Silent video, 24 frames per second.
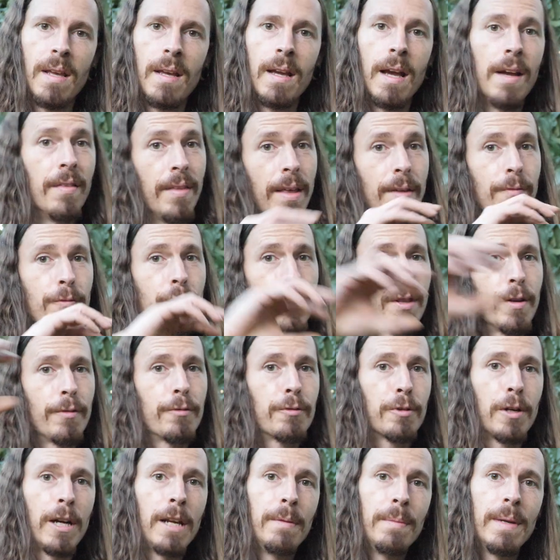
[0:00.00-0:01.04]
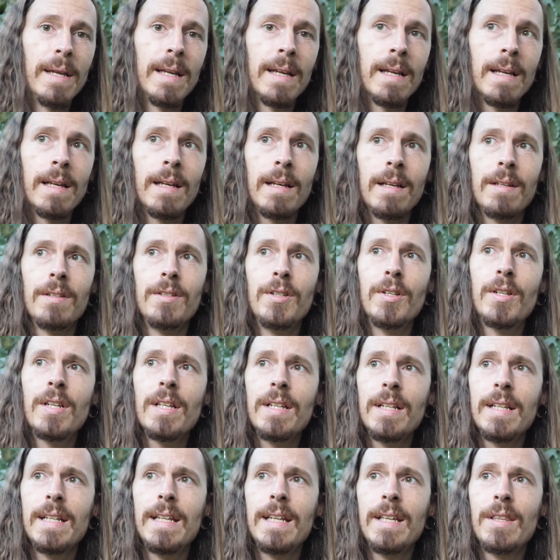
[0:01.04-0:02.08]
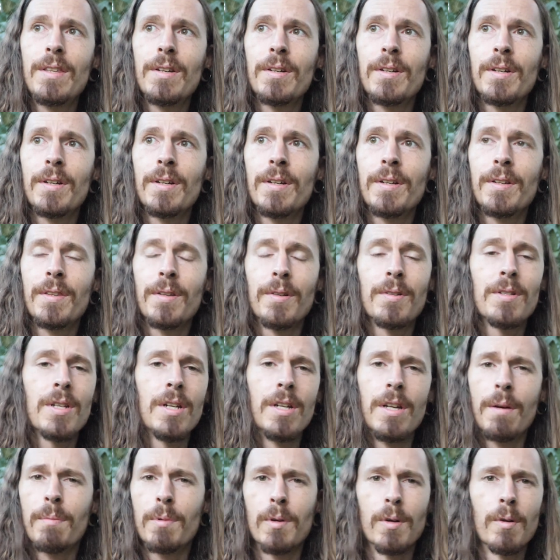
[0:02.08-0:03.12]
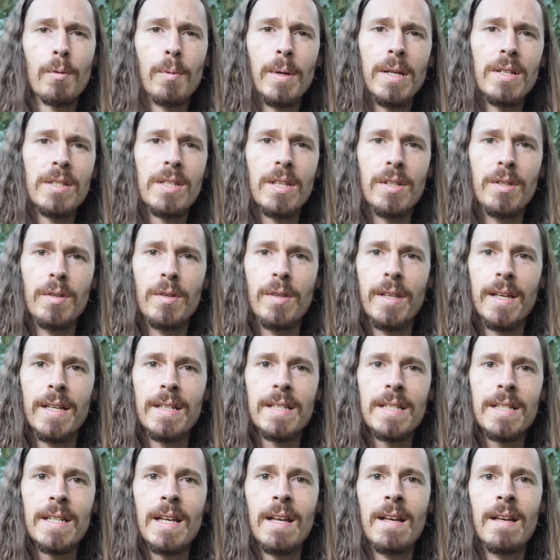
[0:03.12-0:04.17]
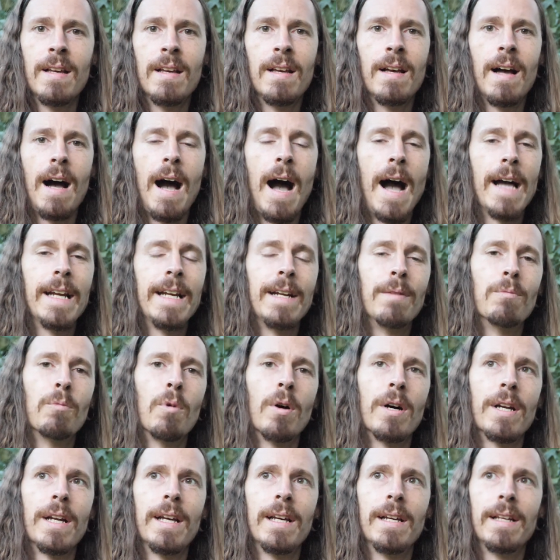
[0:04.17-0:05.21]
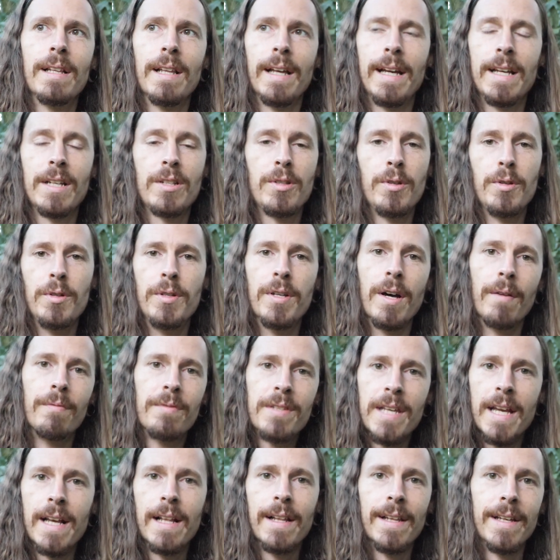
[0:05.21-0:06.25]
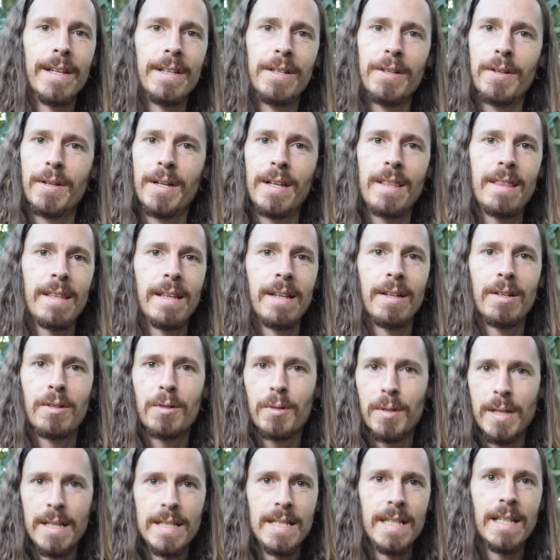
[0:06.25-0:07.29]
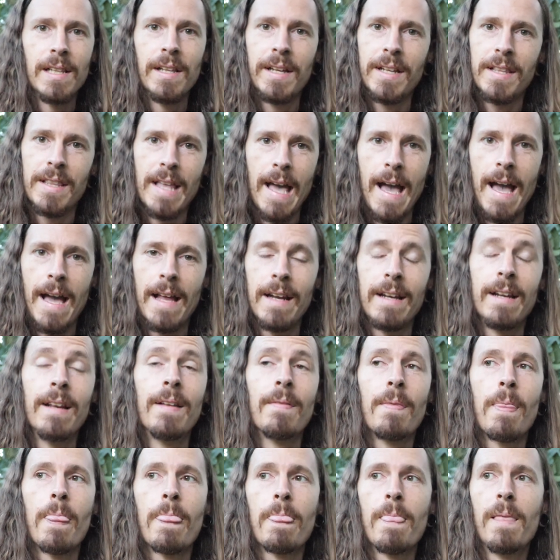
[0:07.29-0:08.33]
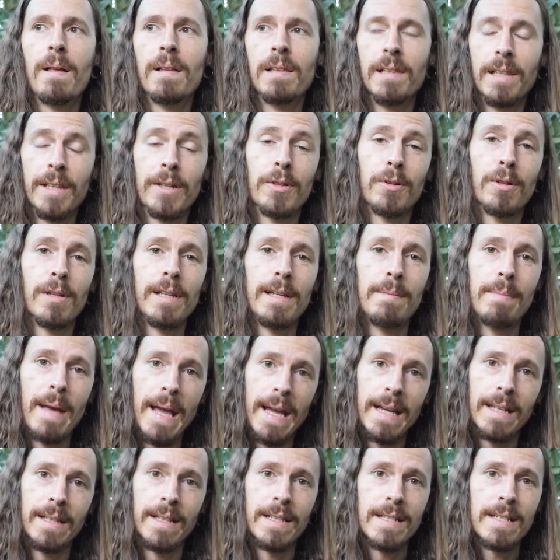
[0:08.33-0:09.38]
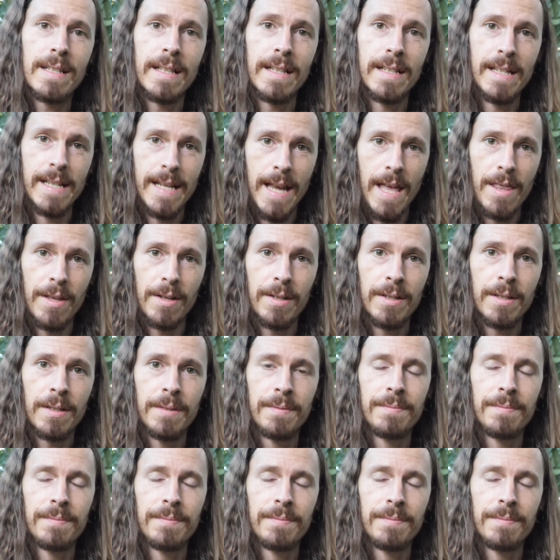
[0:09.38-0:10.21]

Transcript: And then for the framing, you can either, there's a number of ways to do this. I didn't want to like do dovetailing or anything crazy like that. Literally banging this thing together.